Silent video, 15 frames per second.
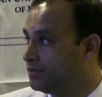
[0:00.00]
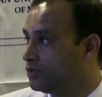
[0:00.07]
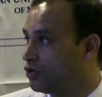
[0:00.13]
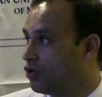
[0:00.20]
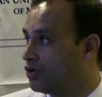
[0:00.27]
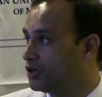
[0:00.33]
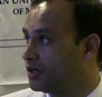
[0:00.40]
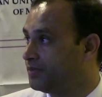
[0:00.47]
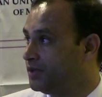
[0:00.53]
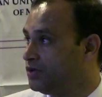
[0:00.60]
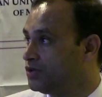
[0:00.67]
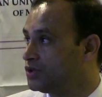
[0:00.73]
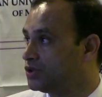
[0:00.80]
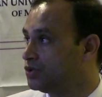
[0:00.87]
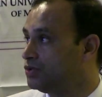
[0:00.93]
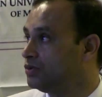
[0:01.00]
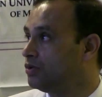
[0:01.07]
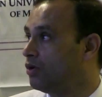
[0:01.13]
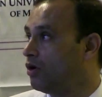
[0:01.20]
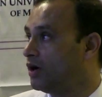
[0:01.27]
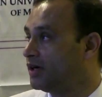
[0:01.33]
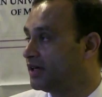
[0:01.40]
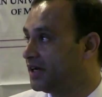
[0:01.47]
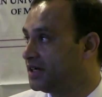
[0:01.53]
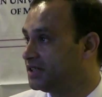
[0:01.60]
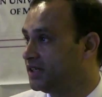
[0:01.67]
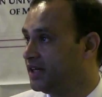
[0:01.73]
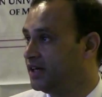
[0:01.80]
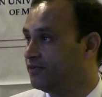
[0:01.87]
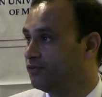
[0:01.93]
contributes to
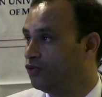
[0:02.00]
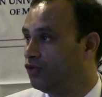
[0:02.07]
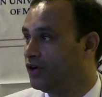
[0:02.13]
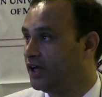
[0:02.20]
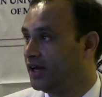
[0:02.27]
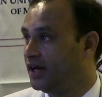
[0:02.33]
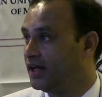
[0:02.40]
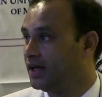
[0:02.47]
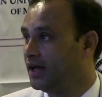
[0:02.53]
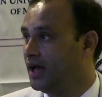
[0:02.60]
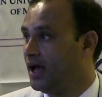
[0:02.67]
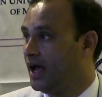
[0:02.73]
alteration in wound healing